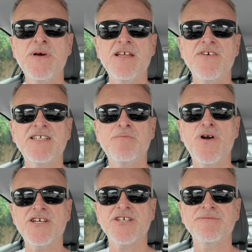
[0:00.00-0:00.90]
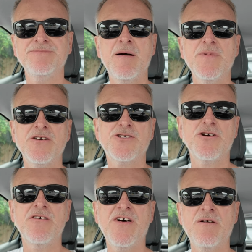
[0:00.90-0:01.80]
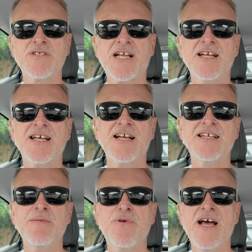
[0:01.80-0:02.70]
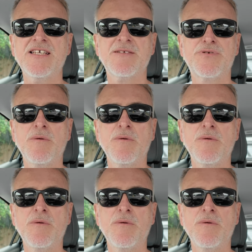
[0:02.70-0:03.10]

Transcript: a bit of a depression. I'm not sure if I was clinically depressed,